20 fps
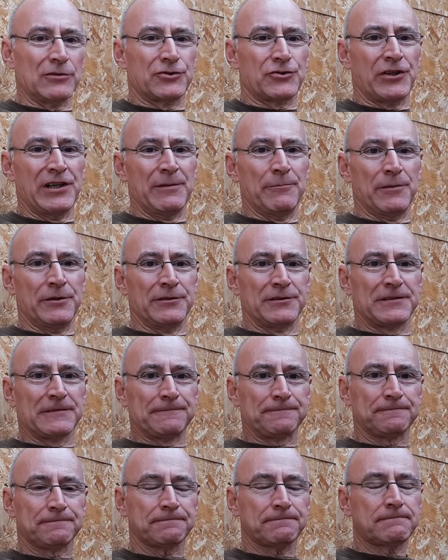treatment
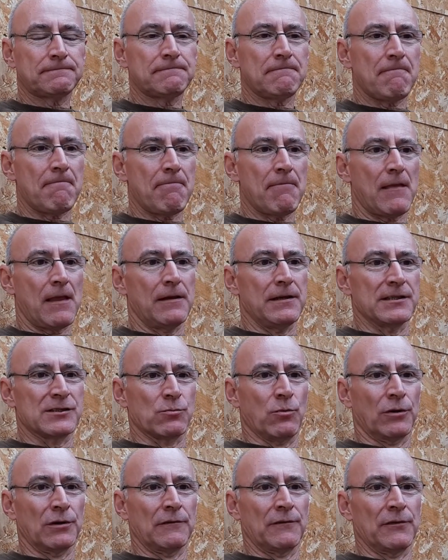is
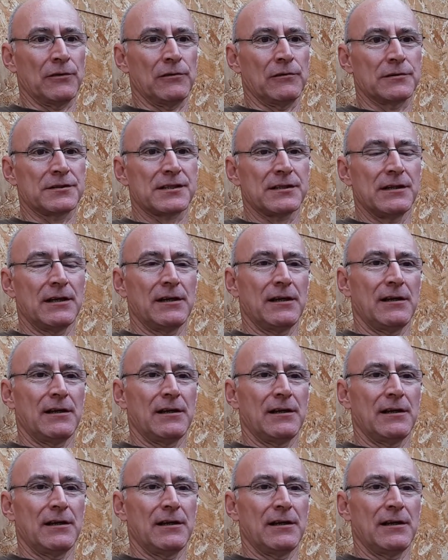one of those.